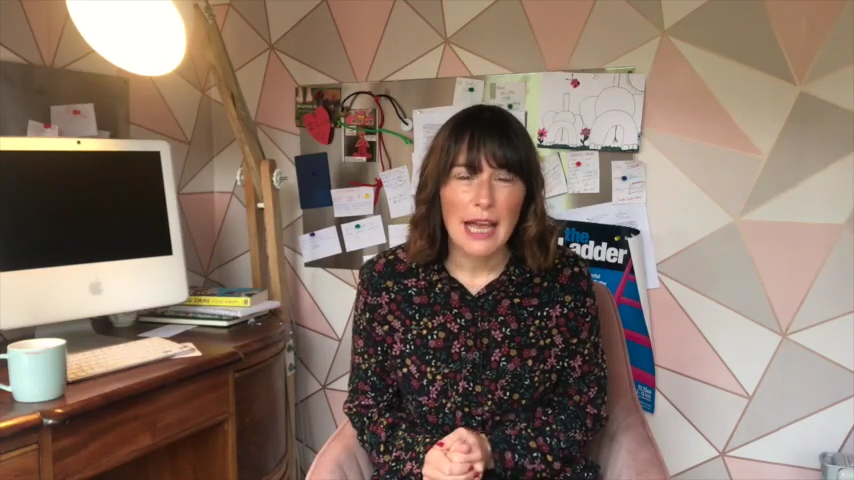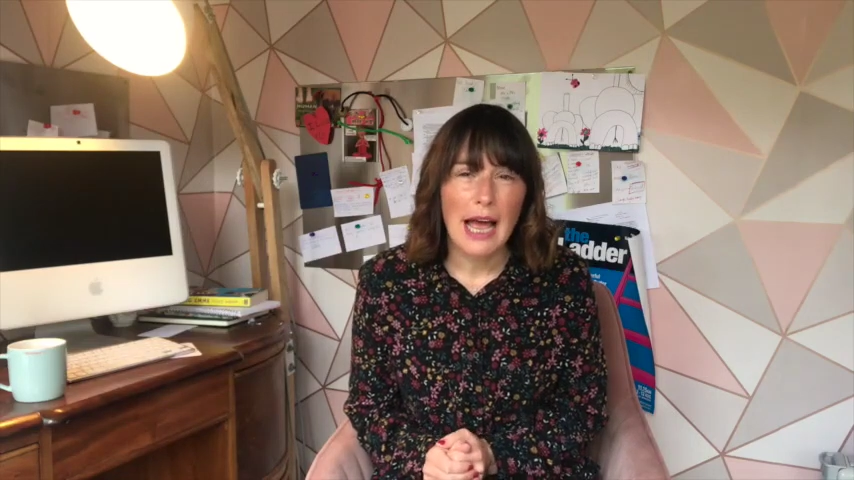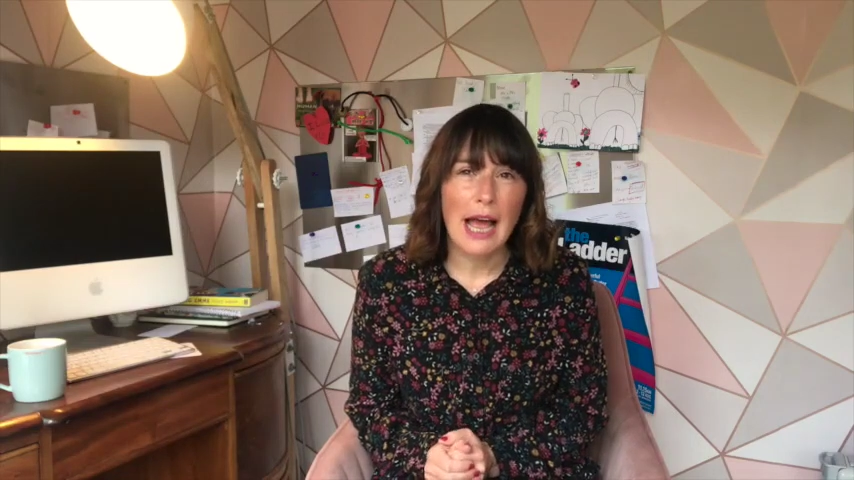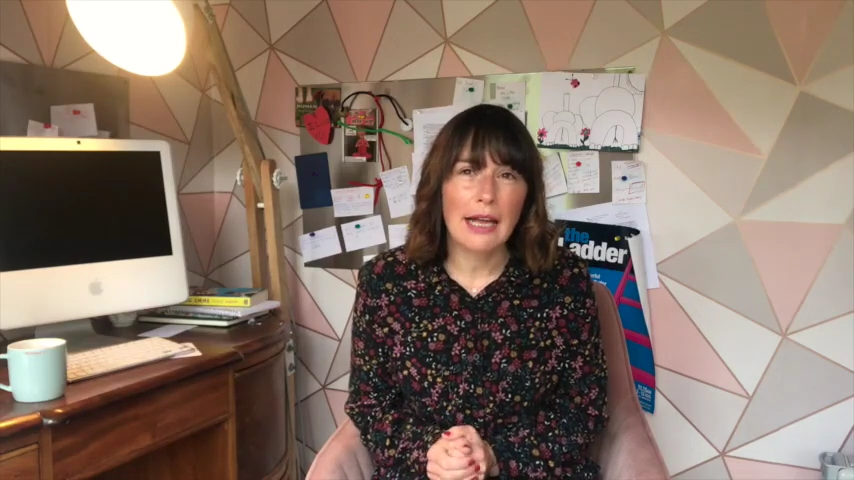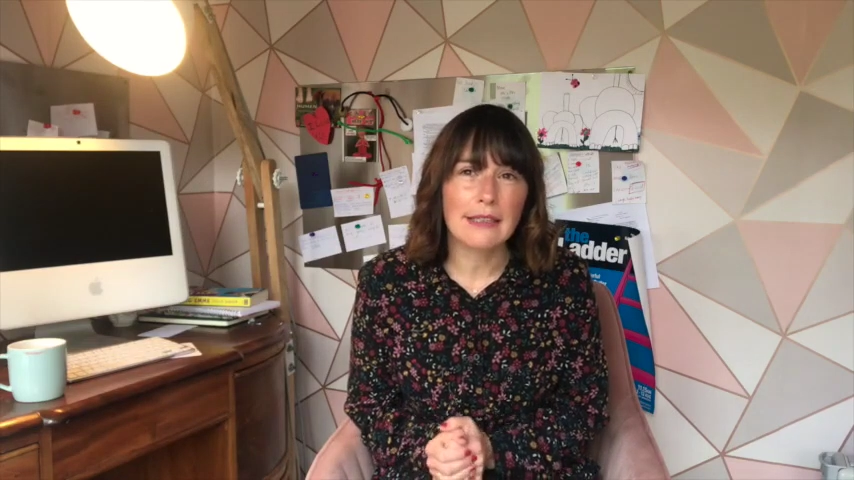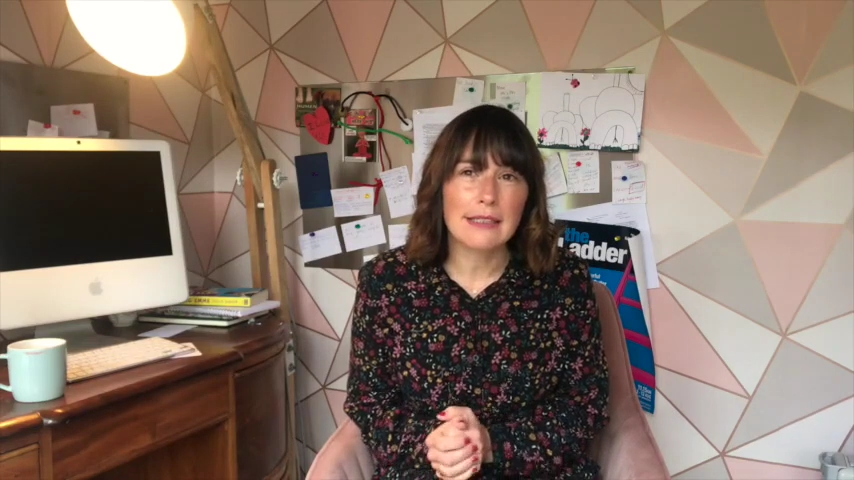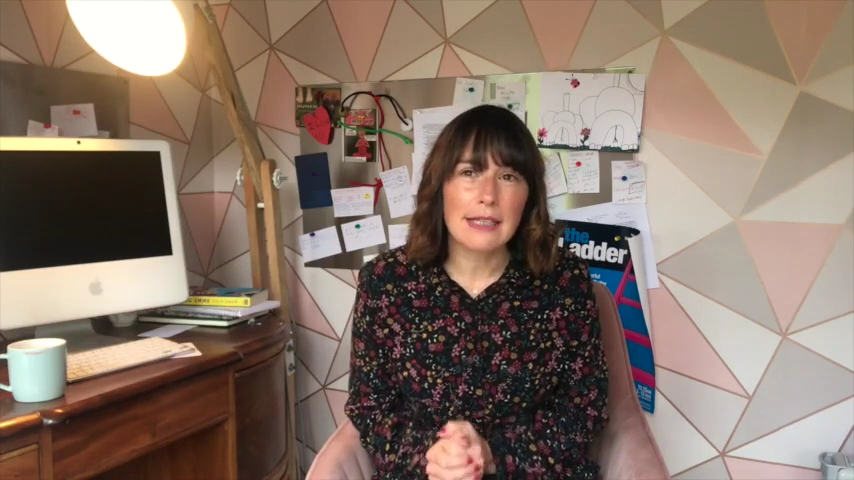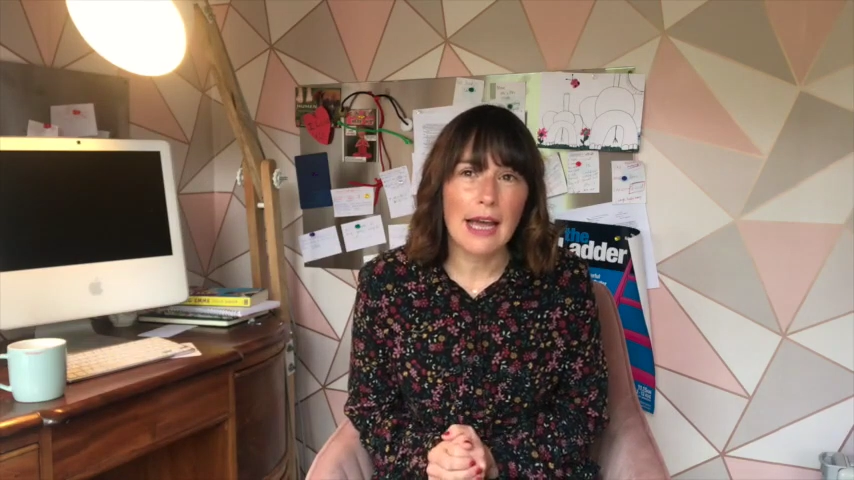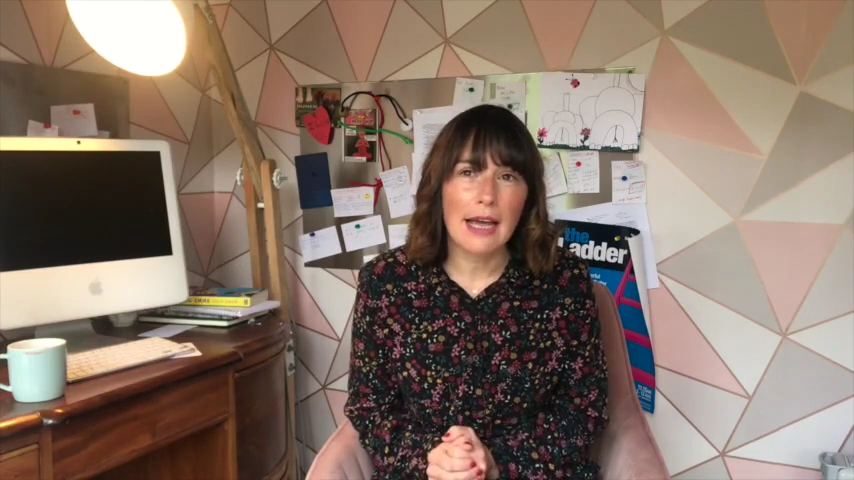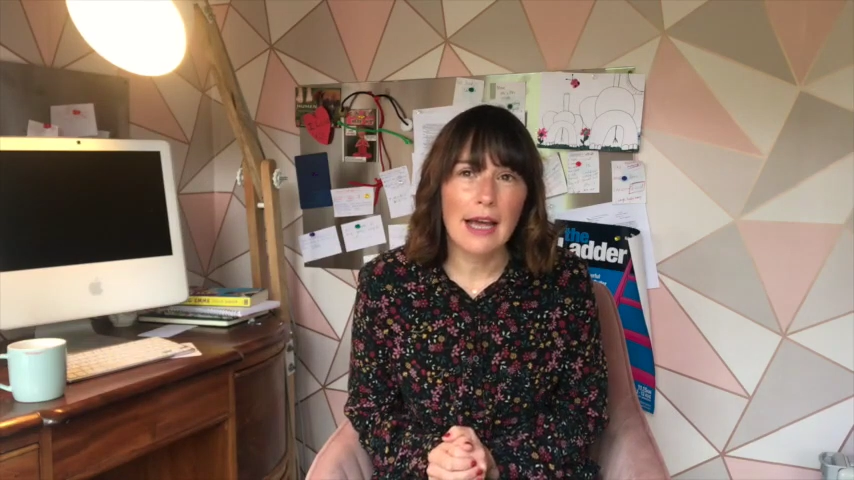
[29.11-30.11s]
and
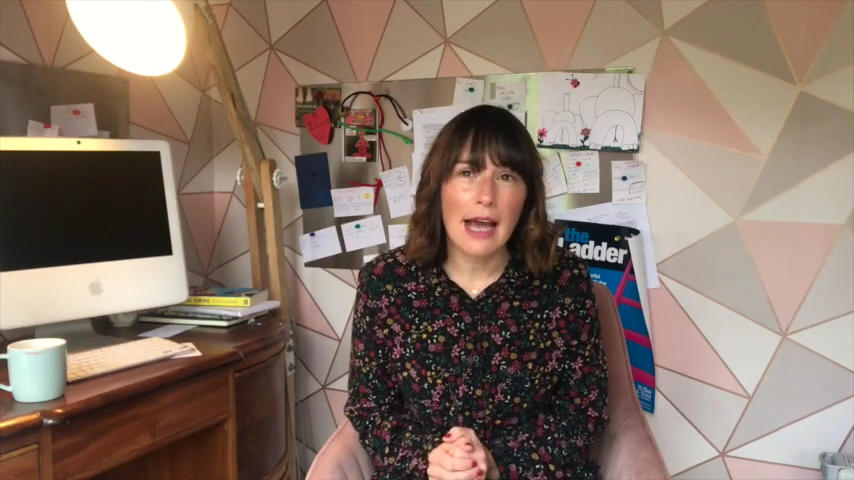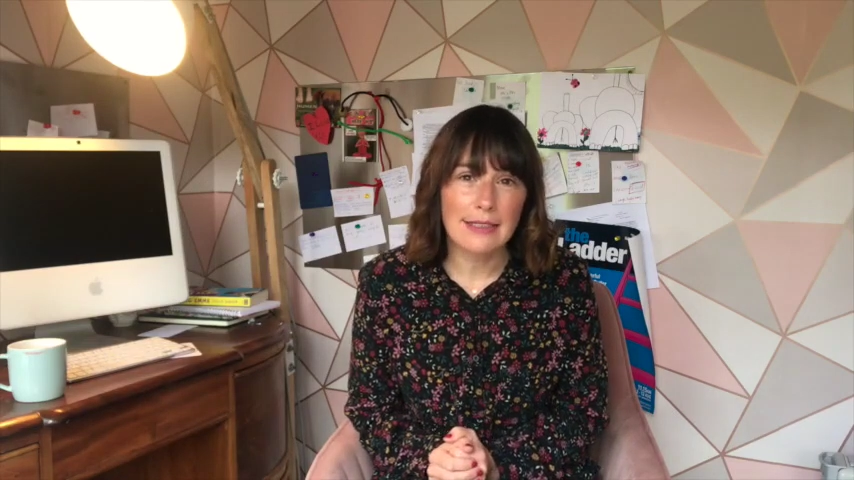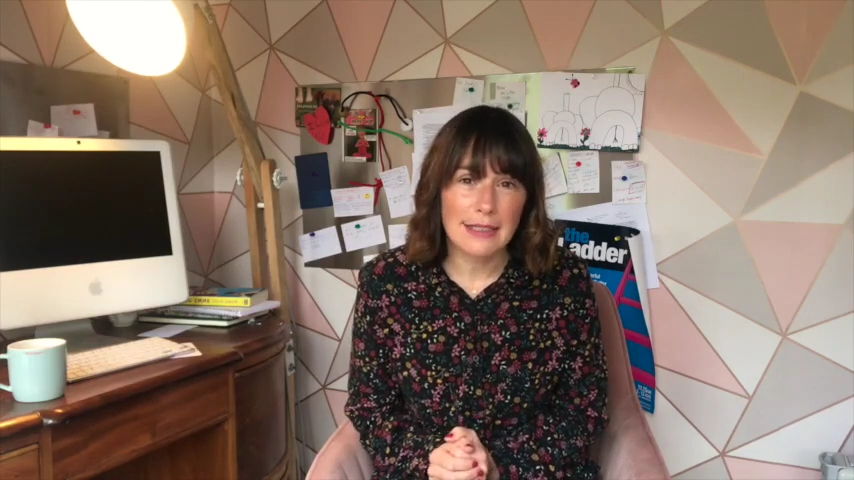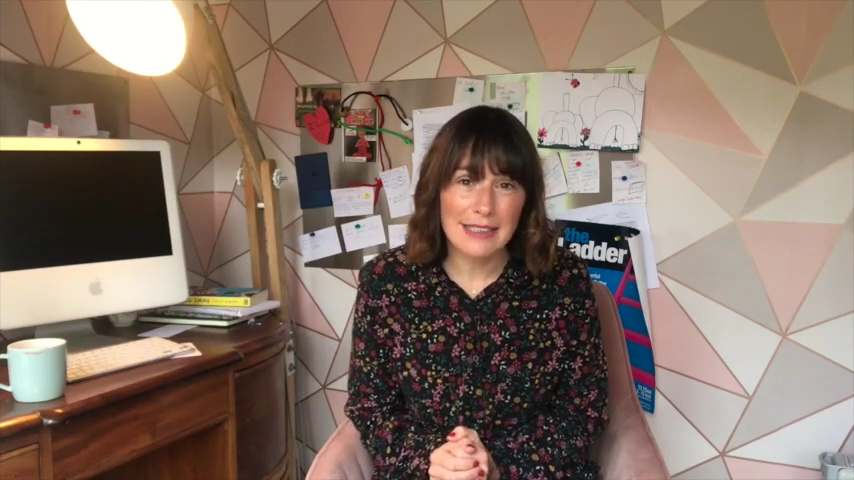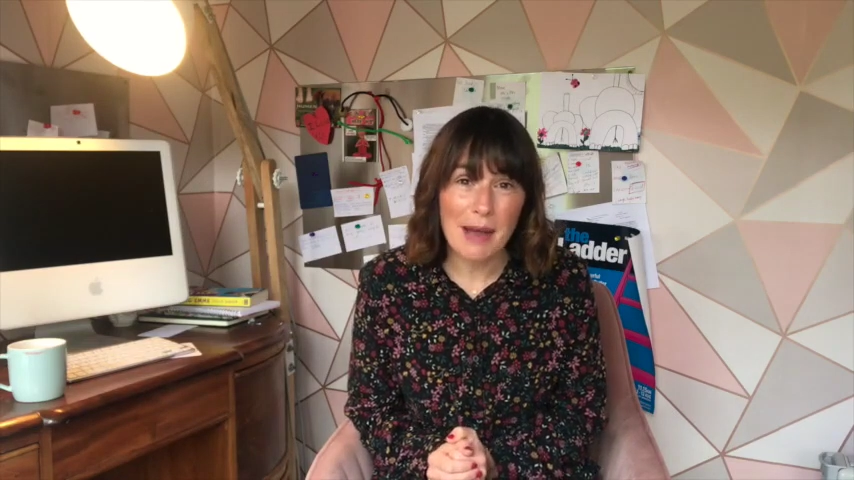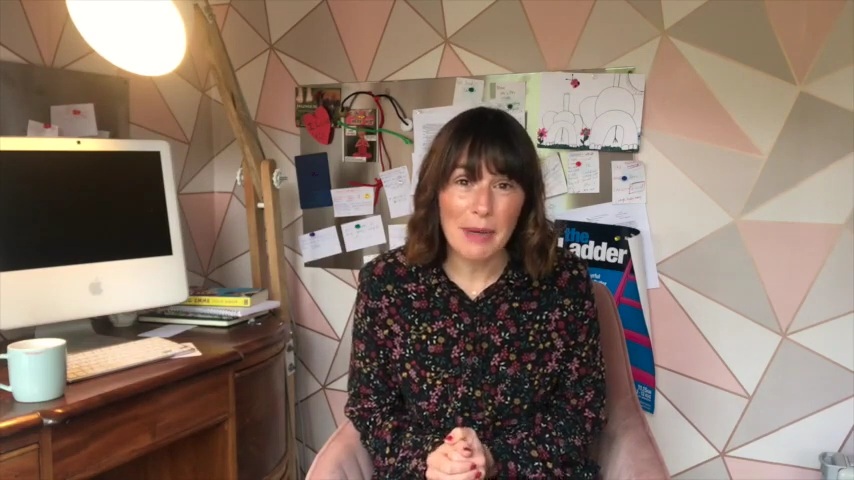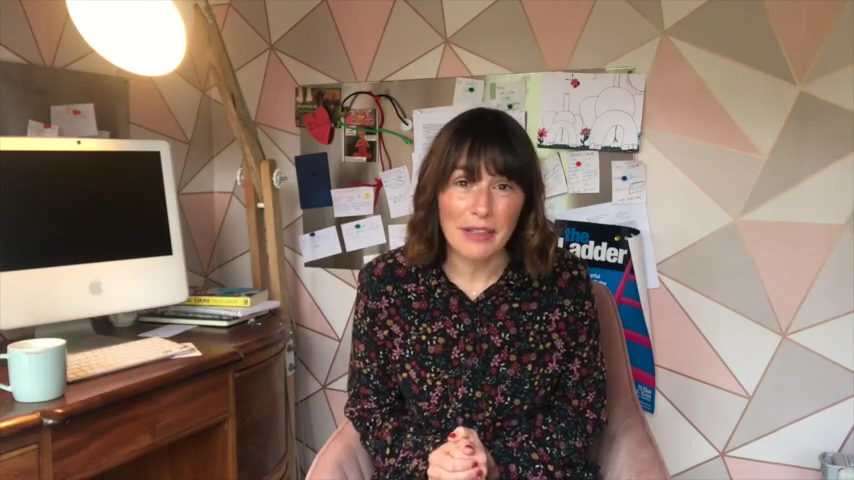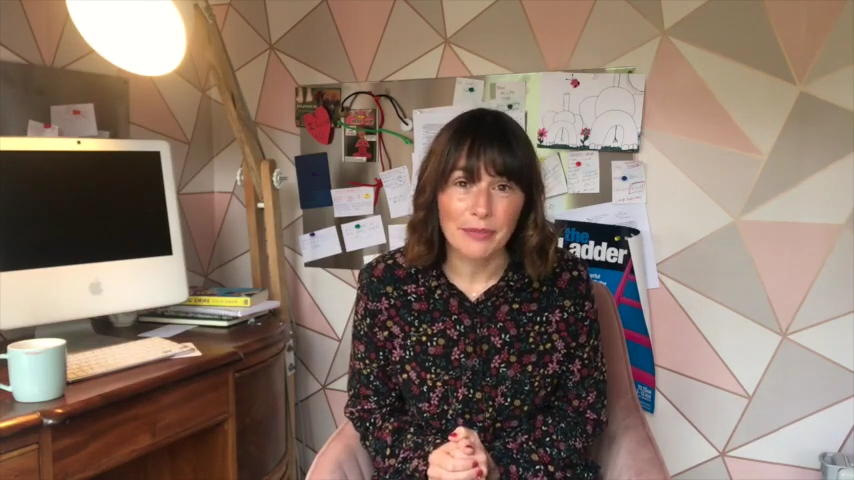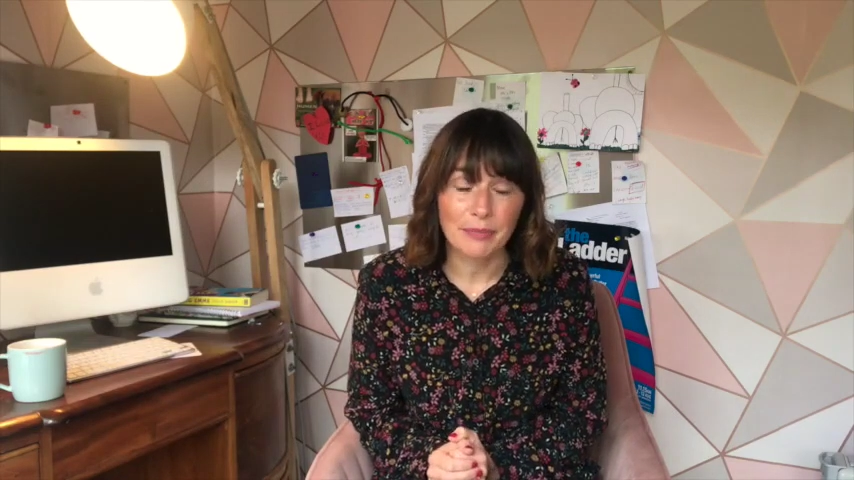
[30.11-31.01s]
has a stammer.